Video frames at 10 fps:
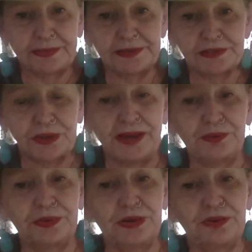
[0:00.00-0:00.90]
So I
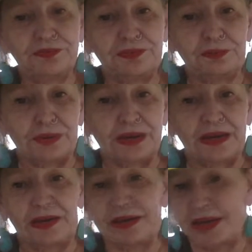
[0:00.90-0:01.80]
don't know if you bring
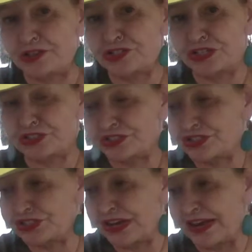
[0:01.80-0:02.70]
a cashier's
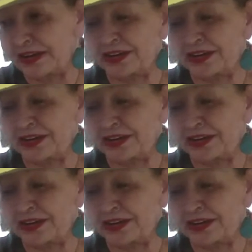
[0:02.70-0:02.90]
check,